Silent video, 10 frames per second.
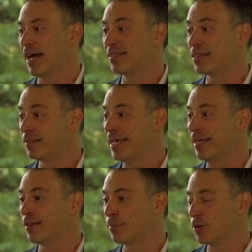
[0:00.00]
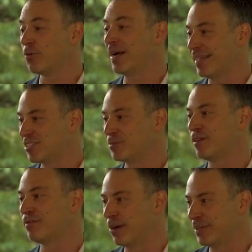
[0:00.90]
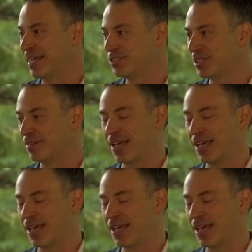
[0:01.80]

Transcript: to lead the Birthright Israel Foundation.